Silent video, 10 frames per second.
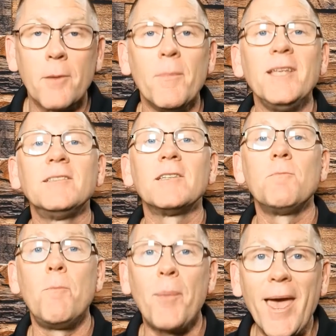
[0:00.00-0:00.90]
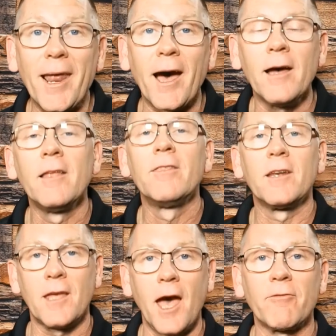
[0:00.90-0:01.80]
means it's better
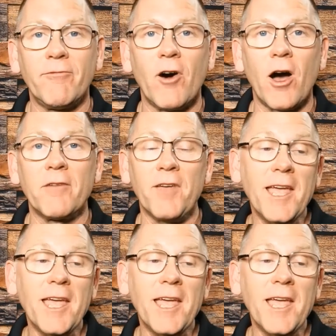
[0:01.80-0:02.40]
than Cut 5.